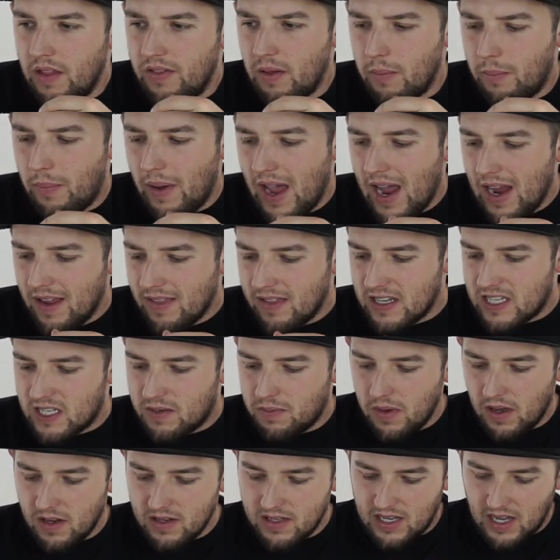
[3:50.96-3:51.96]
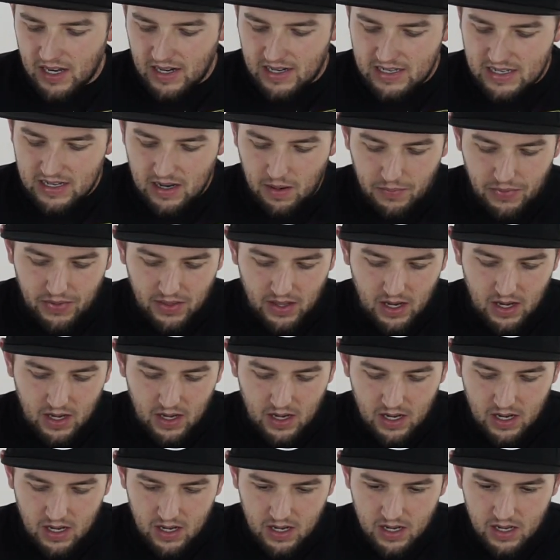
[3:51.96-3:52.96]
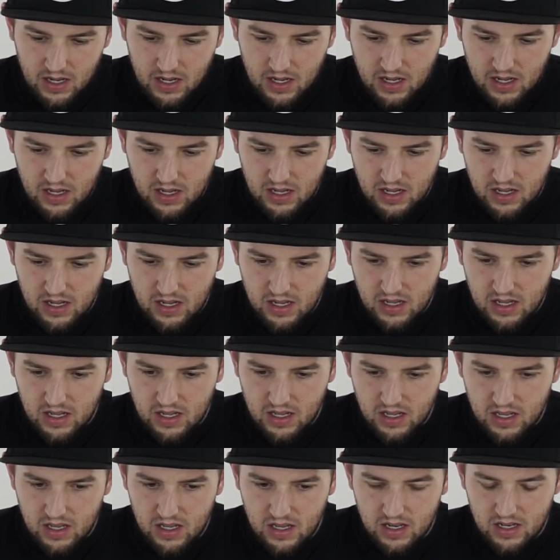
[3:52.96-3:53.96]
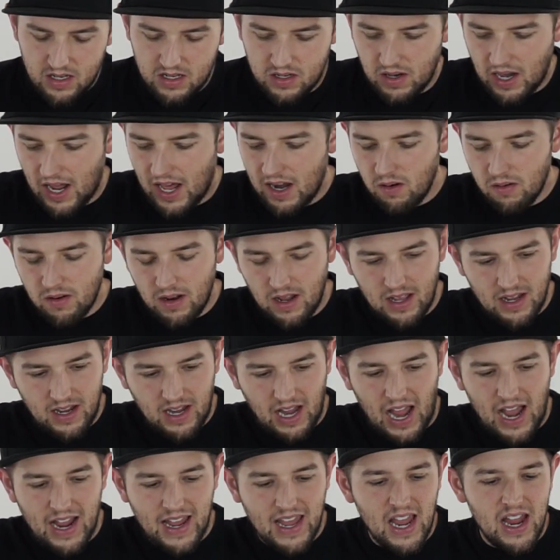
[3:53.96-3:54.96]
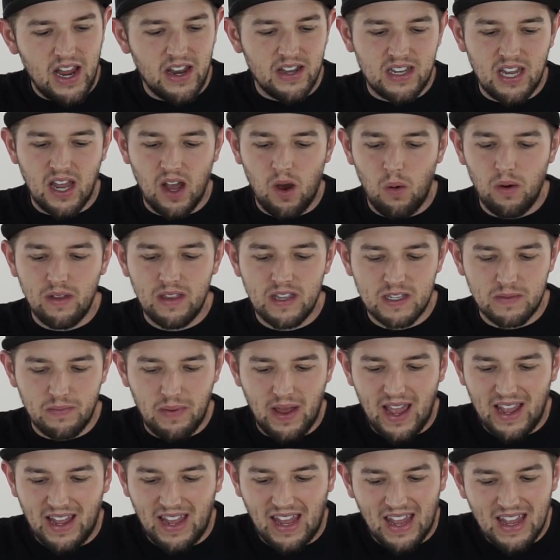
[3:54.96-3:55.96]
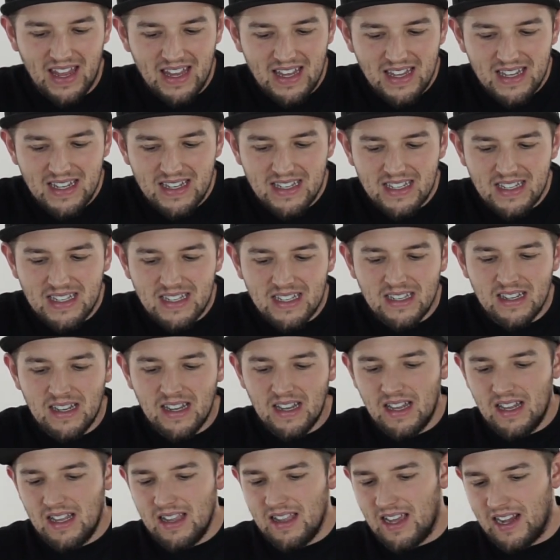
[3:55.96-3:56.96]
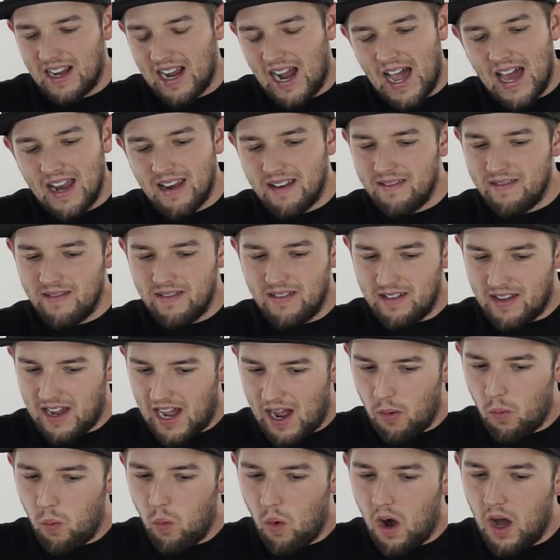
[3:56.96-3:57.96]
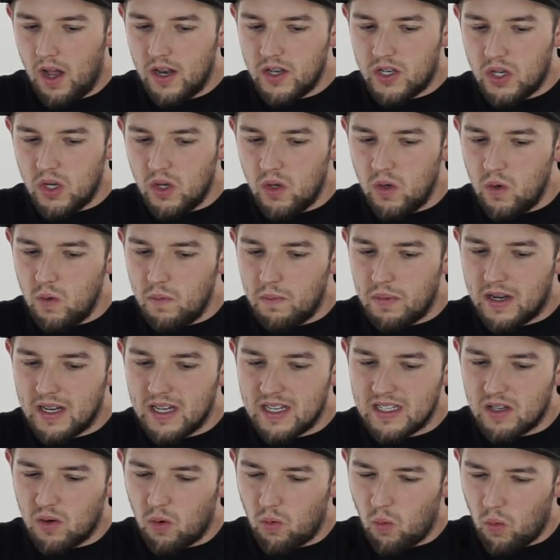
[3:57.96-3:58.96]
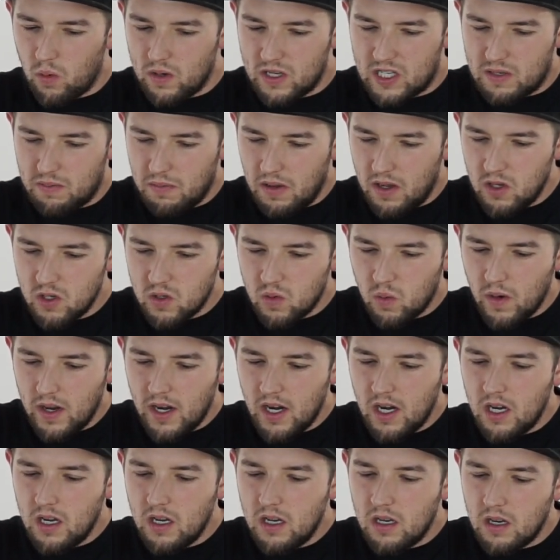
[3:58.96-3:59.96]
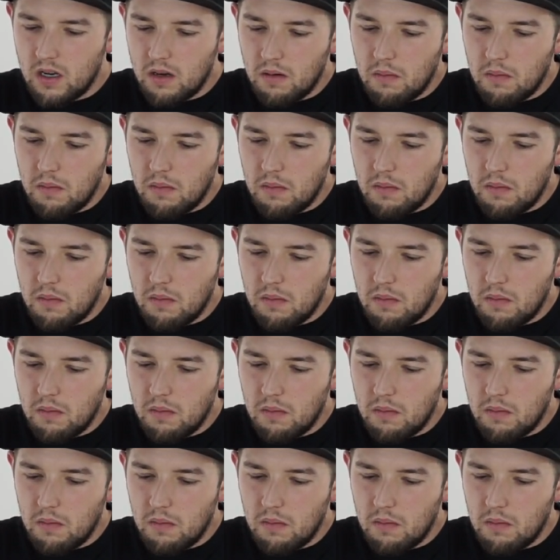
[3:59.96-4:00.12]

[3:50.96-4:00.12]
The bag that smells like something. Dude, I don't like I can't tell what this bag is. Like I I want to because it smells weird,